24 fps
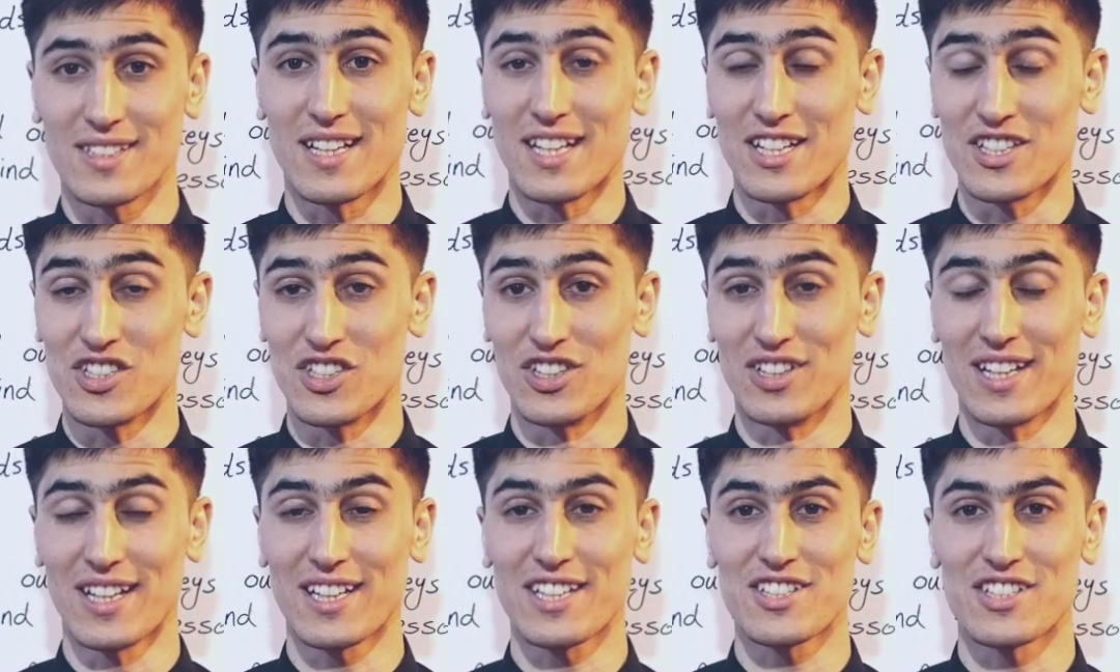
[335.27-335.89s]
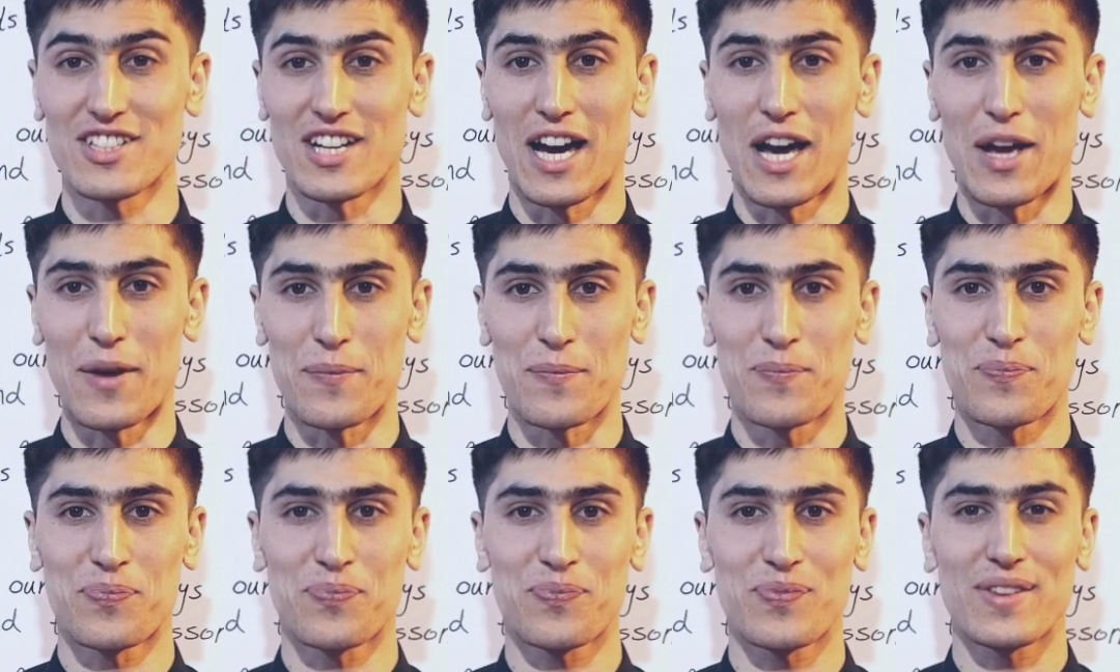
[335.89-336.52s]
Until next
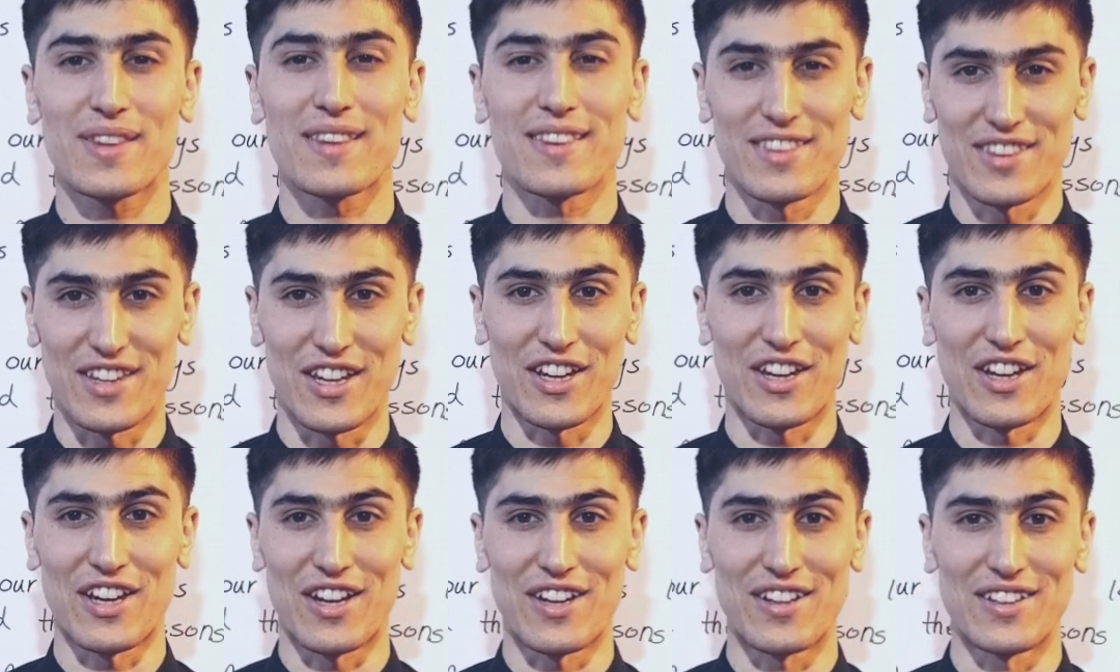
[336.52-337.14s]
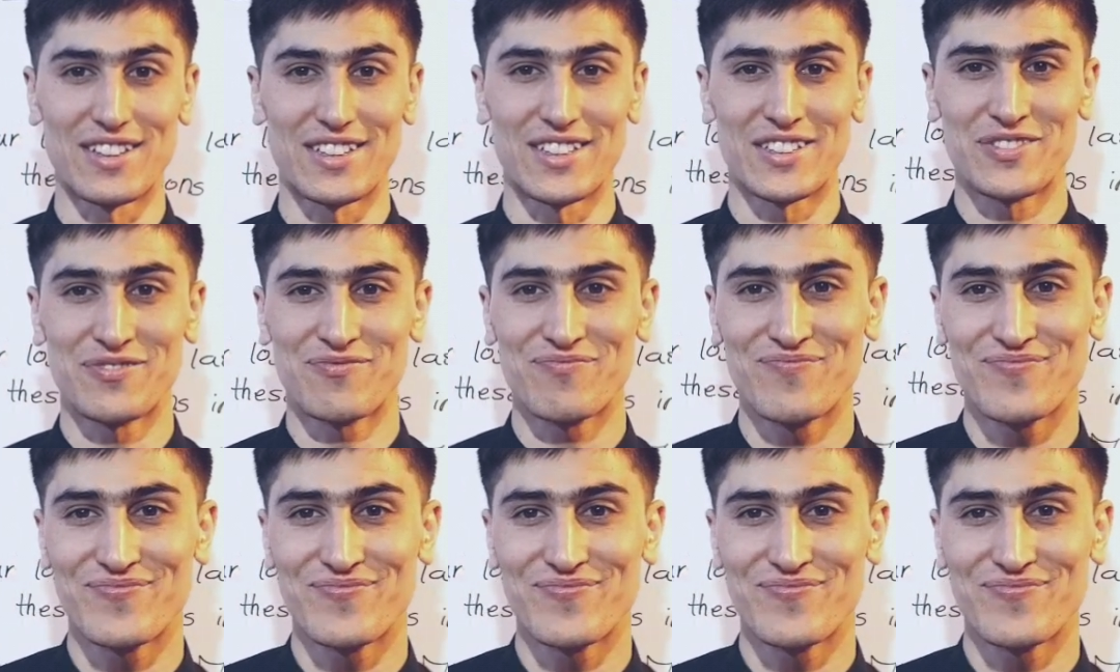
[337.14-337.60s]
time, take care.